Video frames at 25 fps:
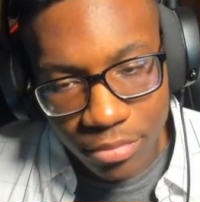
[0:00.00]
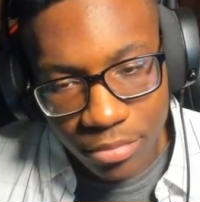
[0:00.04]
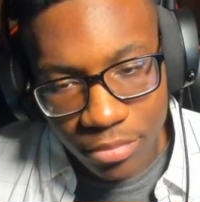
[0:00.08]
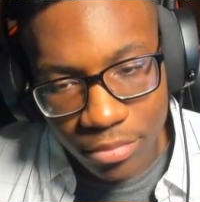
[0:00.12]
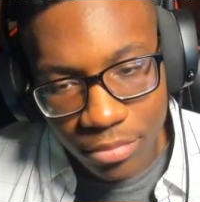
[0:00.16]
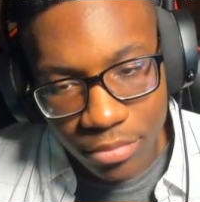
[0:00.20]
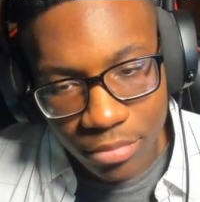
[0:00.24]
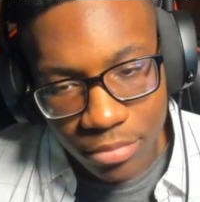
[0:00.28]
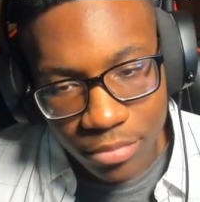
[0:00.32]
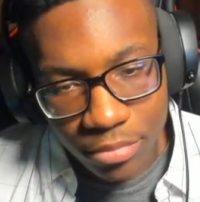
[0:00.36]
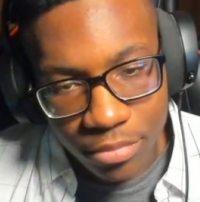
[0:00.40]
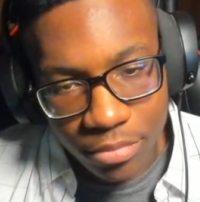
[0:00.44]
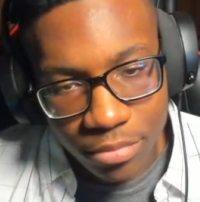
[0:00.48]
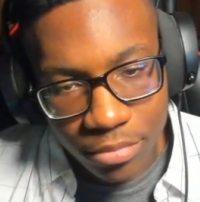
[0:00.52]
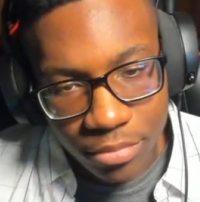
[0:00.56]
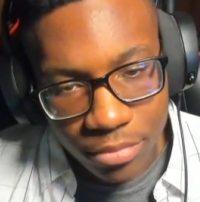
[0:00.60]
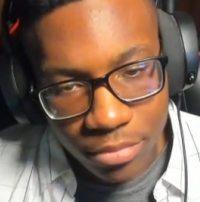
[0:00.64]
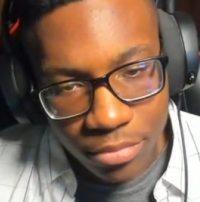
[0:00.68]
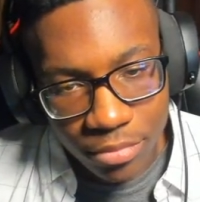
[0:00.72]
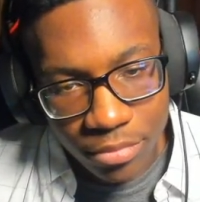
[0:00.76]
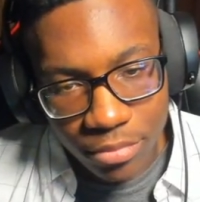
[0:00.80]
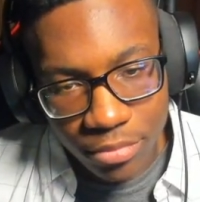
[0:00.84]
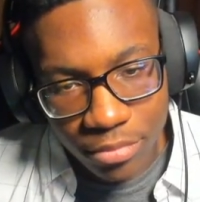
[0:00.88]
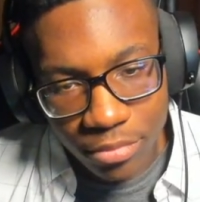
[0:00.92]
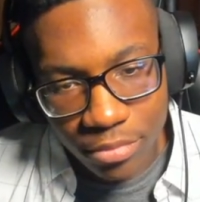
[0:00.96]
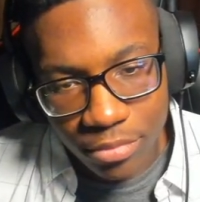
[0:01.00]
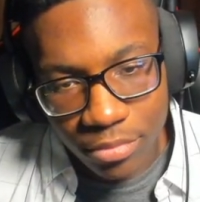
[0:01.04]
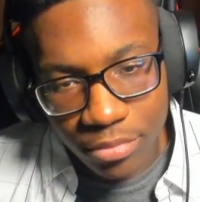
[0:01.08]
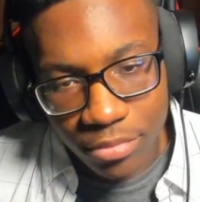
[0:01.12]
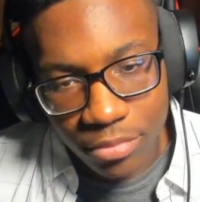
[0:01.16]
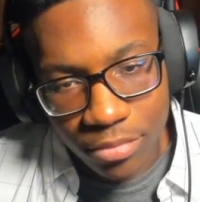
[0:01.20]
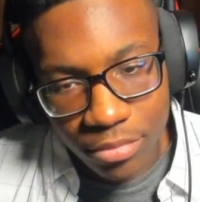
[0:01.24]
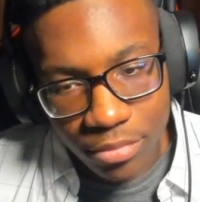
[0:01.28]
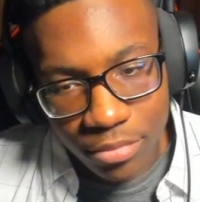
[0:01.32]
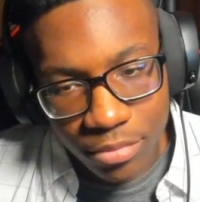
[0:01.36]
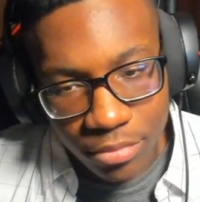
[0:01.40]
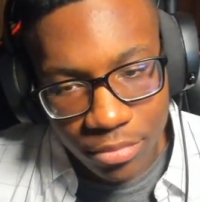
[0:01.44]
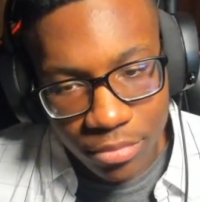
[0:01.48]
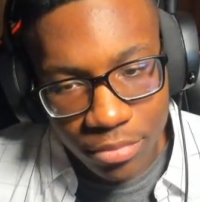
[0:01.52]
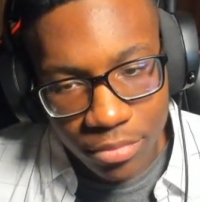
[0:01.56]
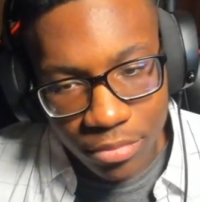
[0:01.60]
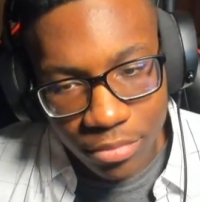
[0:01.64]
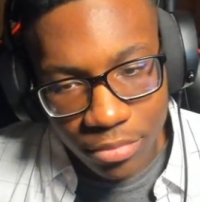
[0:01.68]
Nothing is said.